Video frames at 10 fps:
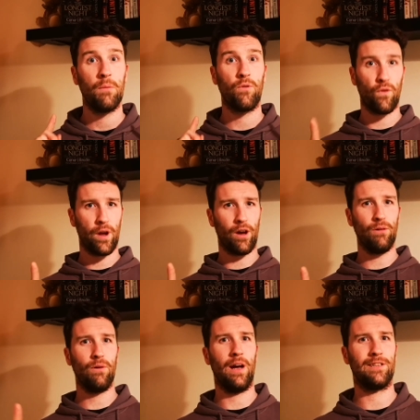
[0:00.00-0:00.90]
Before I
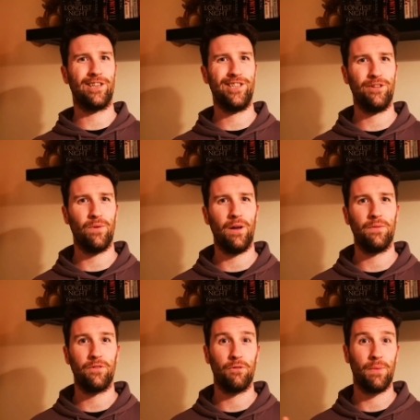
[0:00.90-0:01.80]
go and continue
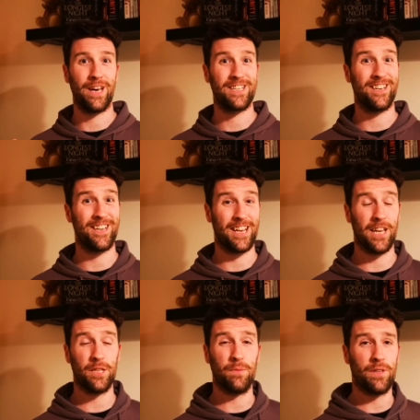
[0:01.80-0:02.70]
on to my exciting
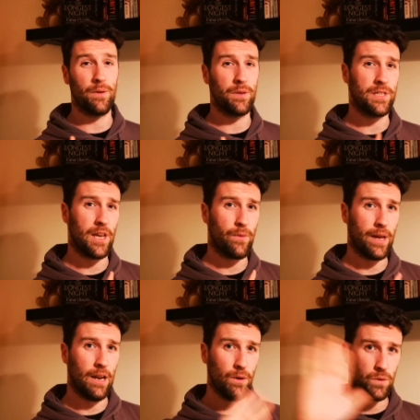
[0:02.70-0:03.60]
announcement, I want to say a
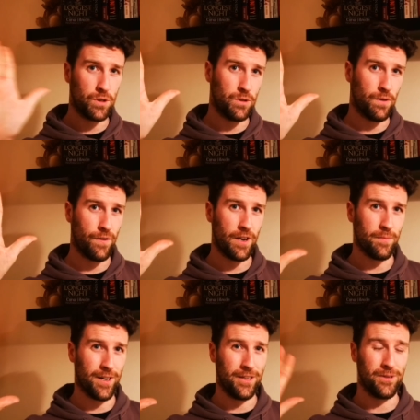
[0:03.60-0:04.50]
quick hello to a friend of
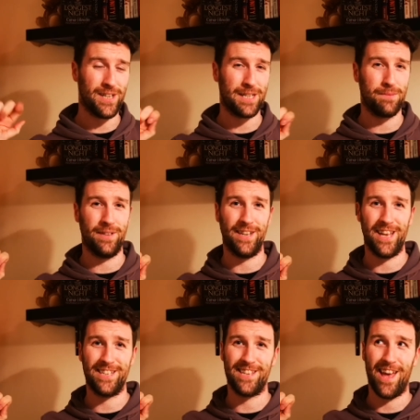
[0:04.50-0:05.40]
mine who texted me
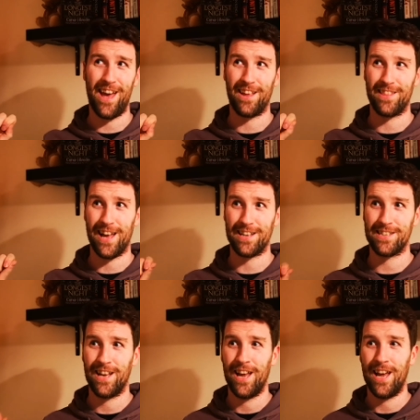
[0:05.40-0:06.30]
today saying that
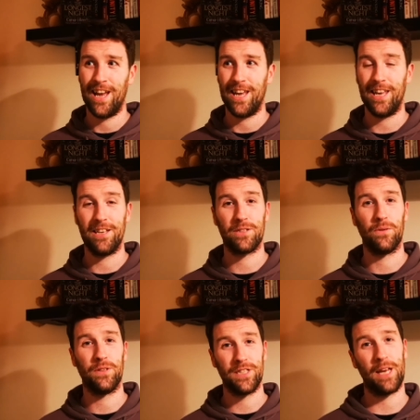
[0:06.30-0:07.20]
he is
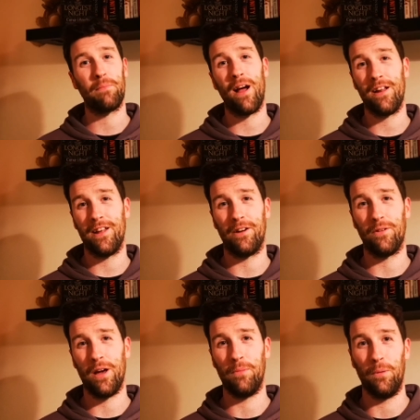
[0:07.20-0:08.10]
going to take part in
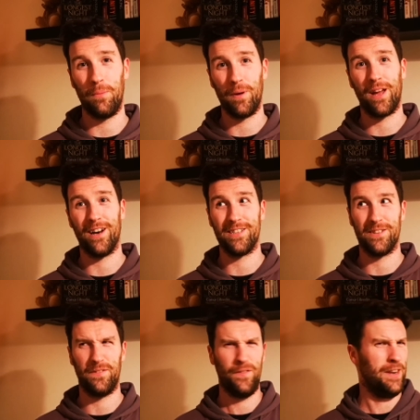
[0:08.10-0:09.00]
NaNoWriMo because
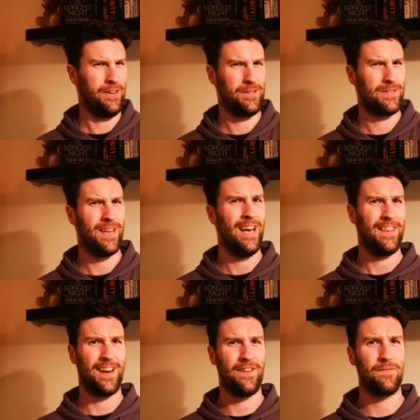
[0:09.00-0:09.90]
of the videos
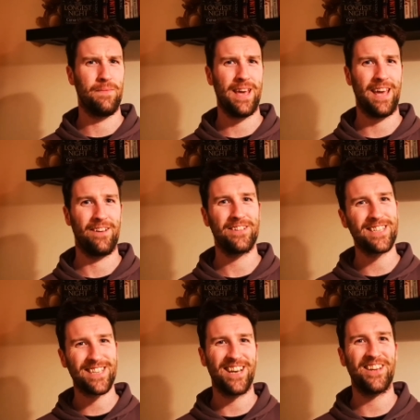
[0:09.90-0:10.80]
that I've been making, which
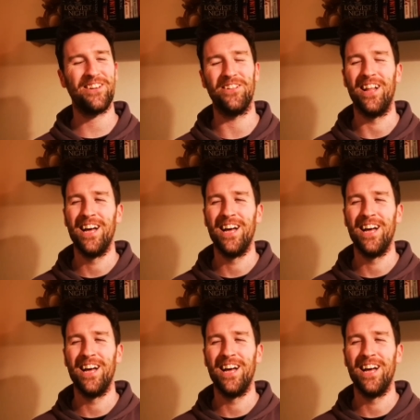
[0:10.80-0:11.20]
is kind of cool.